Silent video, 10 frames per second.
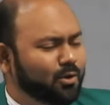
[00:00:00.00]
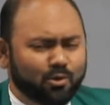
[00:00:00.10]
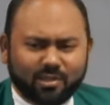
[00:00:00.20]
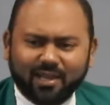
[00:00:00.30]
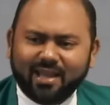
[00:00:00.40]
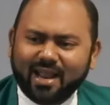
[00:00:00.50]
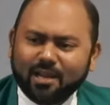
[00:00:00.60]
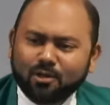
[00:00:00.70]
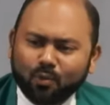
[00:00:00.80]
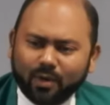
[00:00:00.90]
Do you think, can
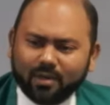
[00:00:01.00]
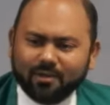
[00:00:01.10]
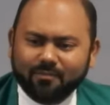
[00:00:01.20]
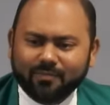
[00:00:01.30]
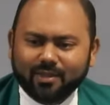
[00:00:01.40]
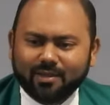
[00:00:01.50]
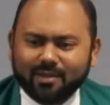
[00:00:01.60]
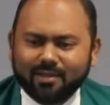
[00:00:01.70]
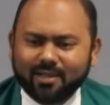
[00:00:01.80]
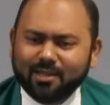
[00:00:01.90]
I do it?
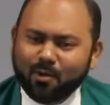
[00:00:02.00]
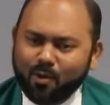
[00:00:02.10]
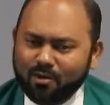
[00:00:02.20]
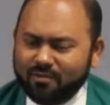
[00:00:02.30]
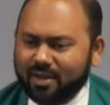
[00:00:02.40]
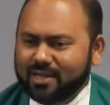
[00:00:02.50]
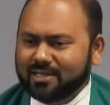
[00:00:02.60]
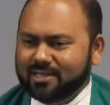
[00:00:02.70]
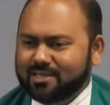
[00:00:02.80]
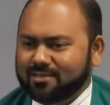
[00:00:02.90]
Then the whole
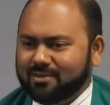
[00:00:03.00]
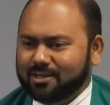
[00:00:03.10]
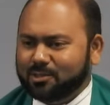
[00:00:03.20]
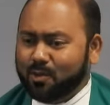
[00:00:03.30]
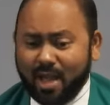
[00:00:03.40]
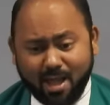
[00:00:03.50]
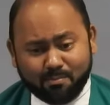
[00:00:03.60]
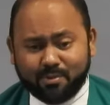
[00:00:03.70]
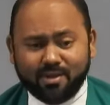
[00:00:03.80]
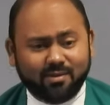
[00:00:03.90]
villagers were so
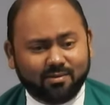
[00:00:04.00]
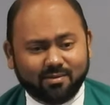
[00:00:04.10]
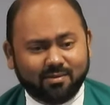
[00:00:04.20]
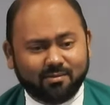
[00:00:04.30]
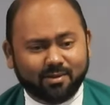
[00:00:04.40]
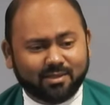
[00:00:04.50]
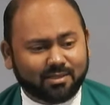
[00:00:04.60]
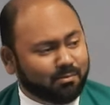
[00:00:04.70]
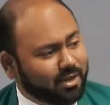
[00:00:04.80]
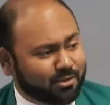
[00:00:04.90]
happy because
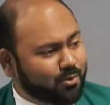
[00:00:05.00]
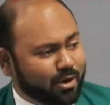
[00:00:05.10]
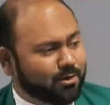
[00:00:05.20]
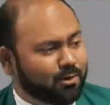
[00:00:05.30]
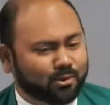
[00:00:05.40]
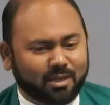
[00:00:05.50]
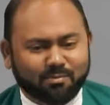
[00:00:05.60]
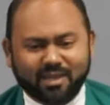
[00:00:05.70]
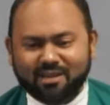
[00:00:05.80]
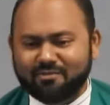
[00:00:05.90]
somebody is going to do
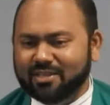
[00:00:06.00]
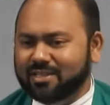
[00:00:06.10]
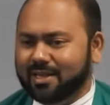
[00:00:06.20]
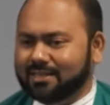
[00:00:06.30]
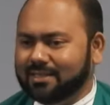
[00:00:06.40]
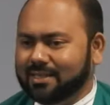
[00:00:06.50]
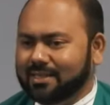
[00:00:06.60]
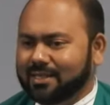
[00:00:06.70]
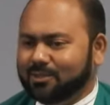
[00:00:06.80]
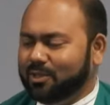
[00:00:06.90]
something adventurous.
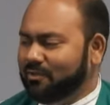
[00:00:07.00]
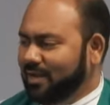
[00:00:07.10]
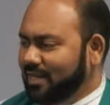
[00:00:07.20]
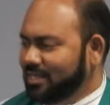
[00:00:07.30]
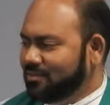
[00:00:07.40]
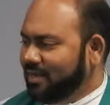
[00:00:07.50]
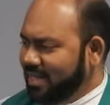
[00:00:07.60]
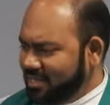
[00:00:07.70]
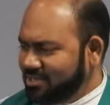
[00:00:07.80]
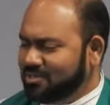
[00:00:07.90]
So the villagers were,
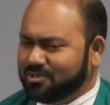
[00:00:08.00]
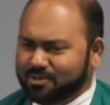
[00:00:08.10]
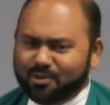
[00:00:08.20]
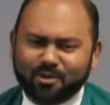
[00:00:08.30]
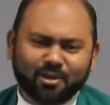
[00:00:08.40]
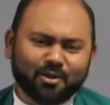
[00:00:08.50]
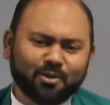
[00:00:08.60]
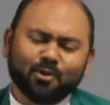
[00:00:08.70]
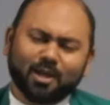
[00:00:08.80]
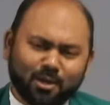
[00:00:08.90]
yes,
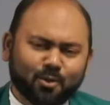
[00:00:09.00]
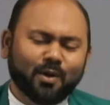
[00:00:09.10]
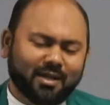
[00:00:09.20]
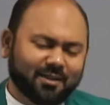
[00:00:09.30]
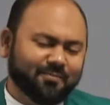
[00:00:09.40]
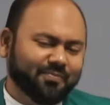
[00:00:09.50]
you can do it.